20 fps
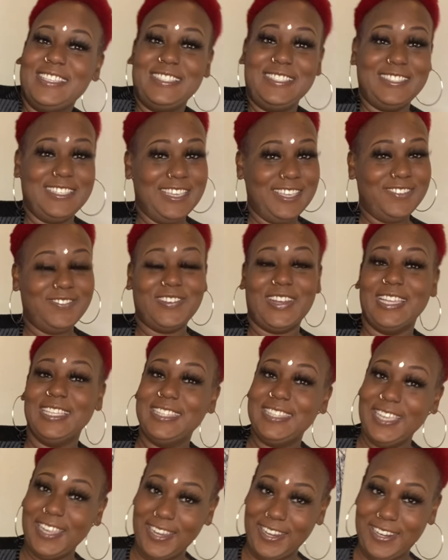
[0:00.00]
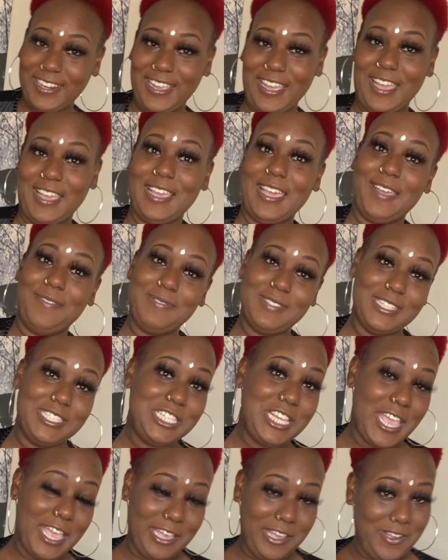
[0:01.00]
See right there, I have to
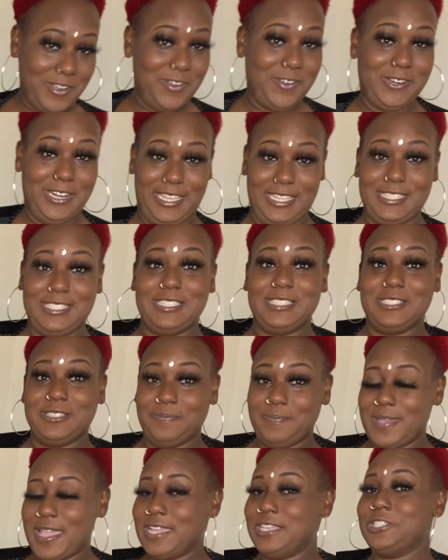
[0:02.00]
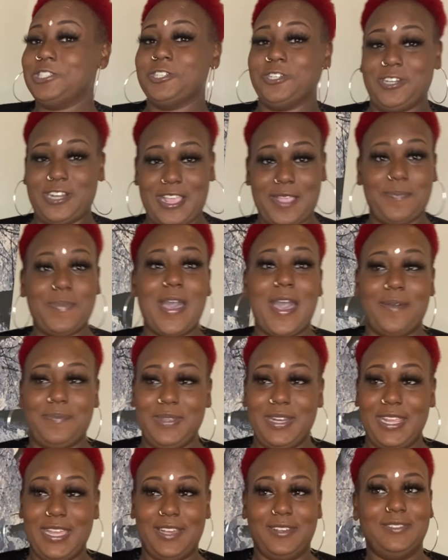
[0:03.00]
check on it to make sure they
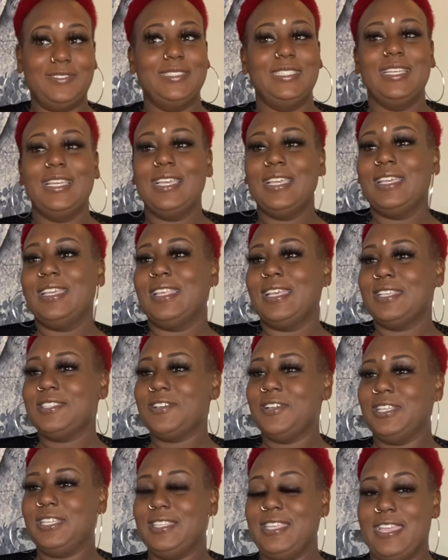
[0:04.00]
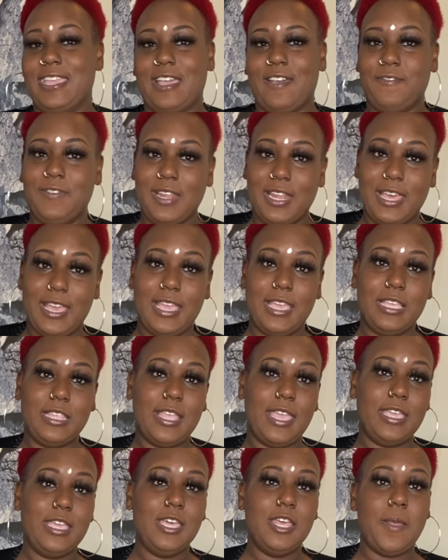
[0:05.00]
popping out. That's the only thing. I feel like
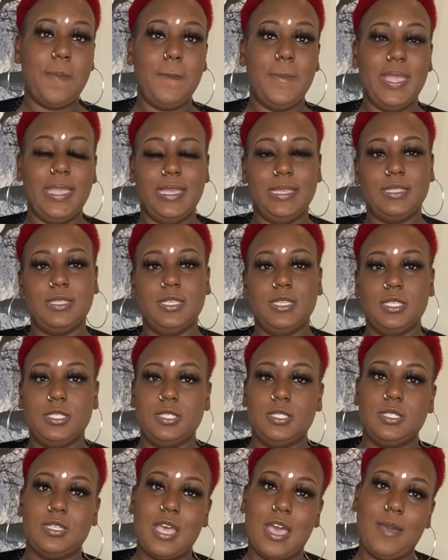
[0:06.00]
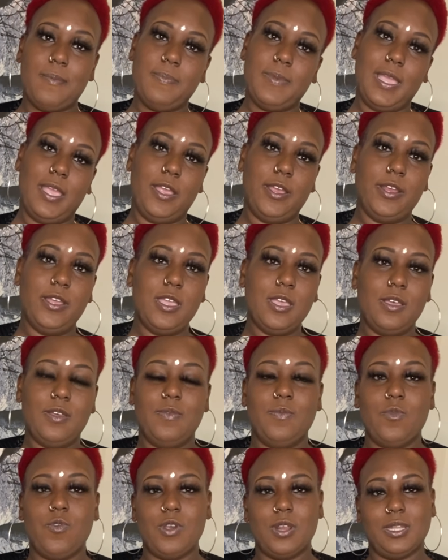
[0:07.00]
they could have made this top area
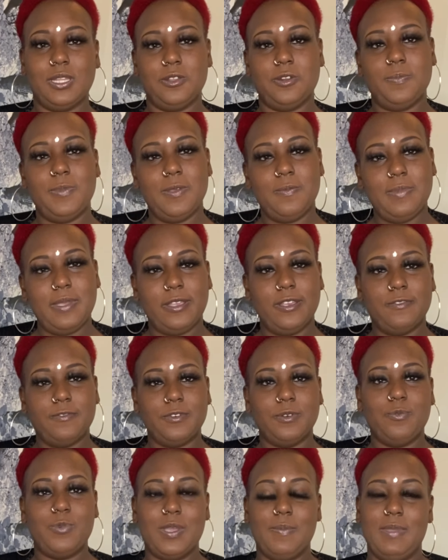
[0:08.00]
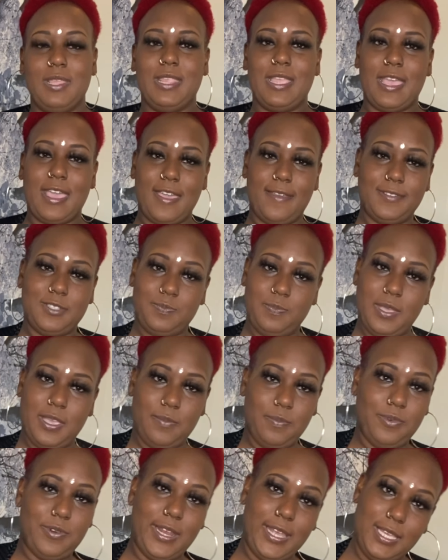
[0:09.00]
more, a little bit bigger for women that has big
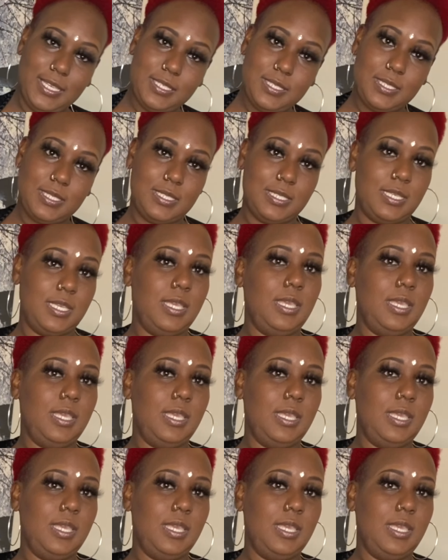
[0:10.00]
breasts.